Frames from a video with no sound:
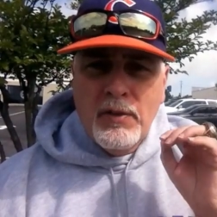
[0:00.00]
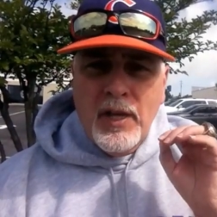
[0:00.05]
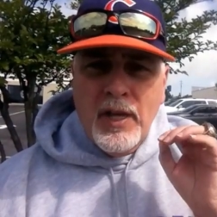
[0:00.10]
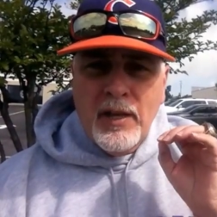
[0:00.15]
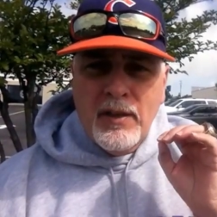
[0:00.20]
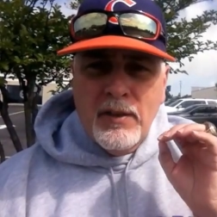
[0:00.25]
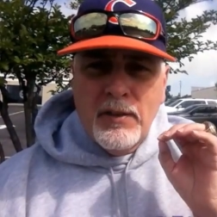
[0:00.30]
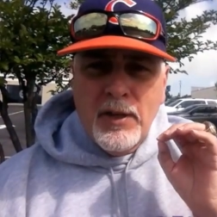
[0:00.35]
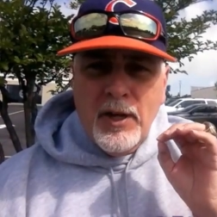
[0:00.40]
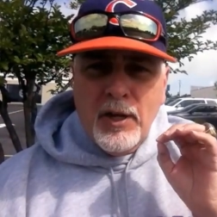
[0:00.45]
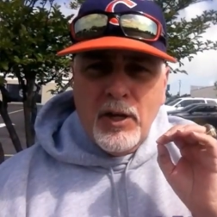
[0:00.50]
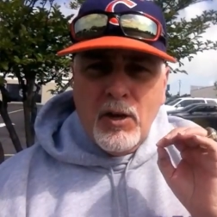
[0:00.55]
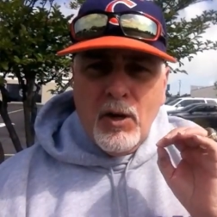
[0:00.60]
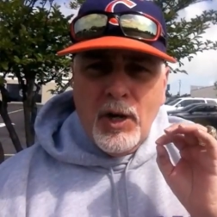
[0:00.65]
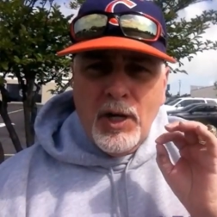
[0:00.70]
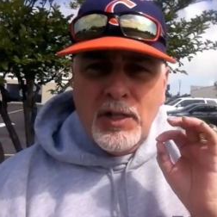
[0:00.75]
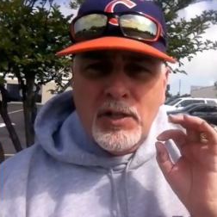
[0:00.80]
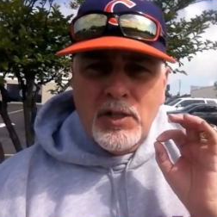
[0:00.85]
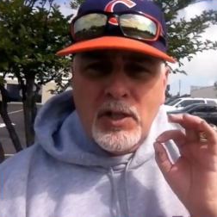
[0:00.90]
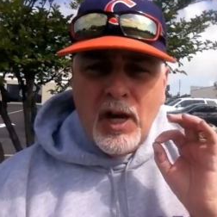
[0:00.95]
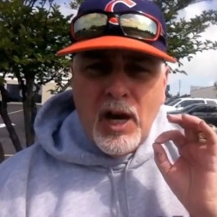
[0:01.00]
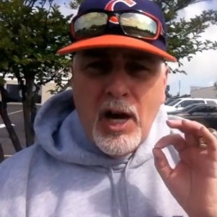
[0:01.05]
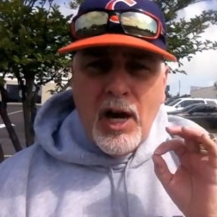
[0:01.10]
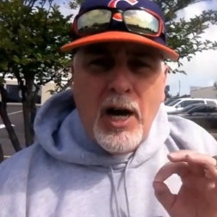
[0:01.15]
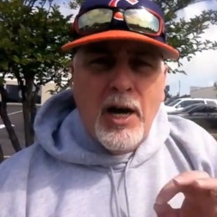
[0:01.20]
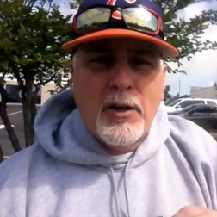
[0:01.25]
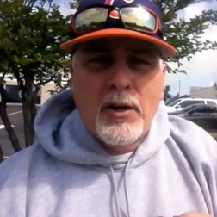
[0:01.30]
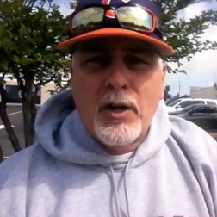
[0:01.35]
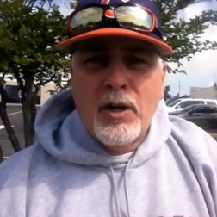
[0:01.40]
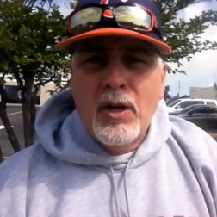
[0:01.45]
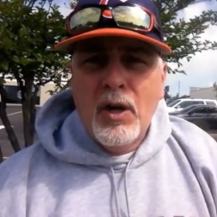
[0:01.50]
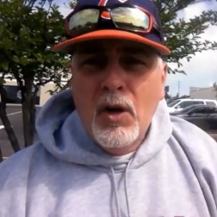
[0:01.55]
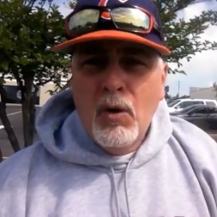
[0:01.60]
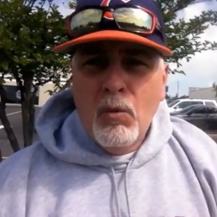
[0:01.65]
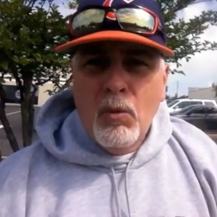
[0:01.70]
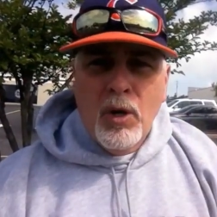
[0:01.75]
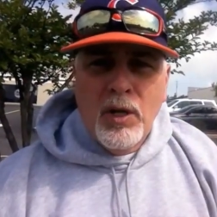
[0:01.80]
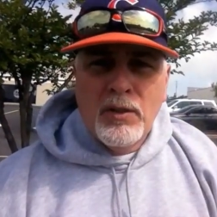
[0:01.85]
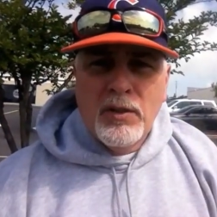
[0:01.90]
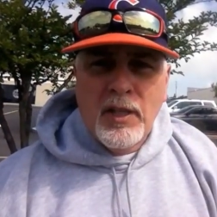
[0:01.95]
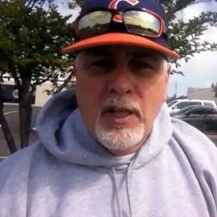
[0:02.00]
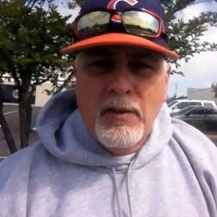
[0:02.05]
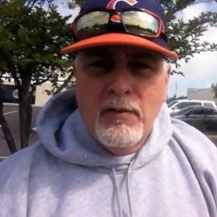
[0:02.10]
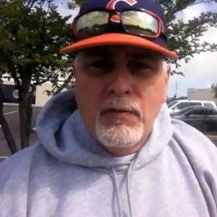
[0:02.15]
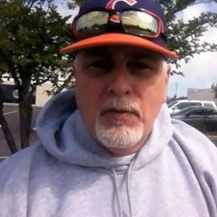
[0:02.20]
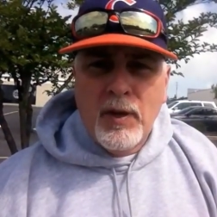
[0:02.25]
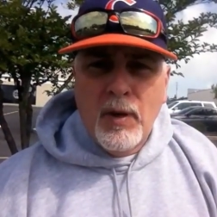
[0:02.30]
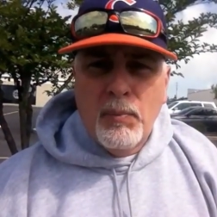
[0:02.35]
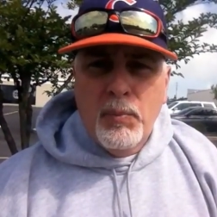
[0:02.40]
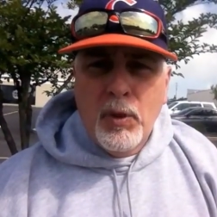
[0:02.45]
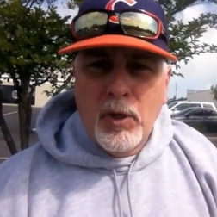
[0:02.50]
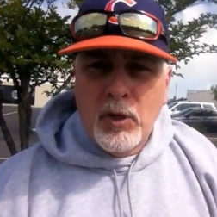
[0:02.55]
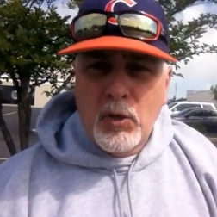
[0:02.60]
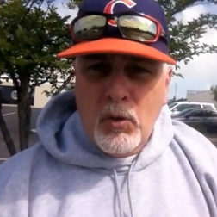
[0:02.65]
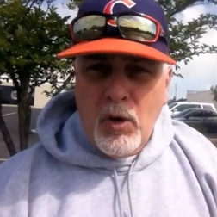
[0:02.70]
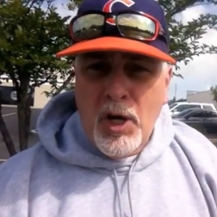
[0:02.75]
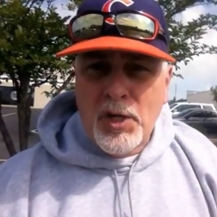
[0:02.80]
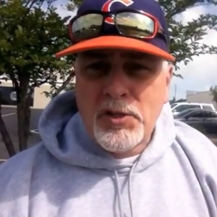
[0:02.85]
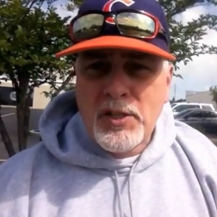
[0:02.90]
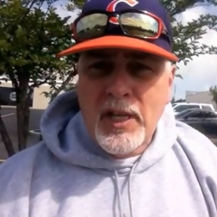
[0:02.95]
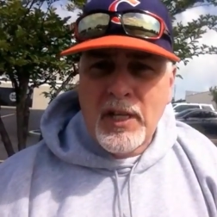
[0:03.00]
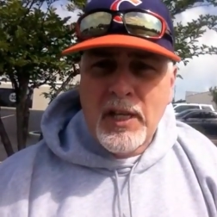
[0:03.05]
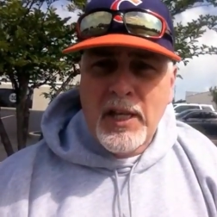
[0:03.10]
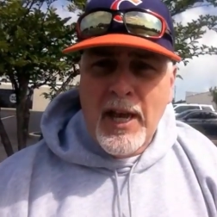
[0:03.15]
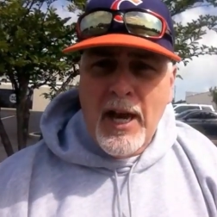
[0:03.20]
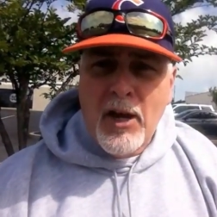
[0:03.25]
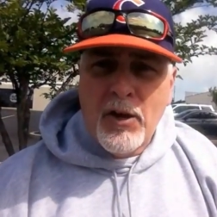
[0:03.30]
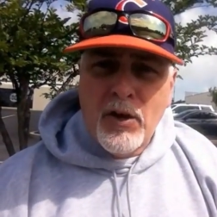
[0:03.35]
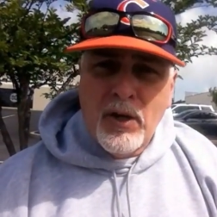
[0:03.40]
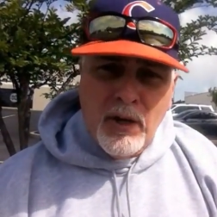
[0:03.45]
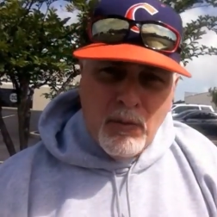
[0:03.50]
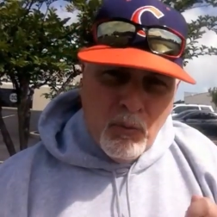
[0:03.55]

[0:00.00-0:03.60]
that they're going to honor what they've uh, put across that counter.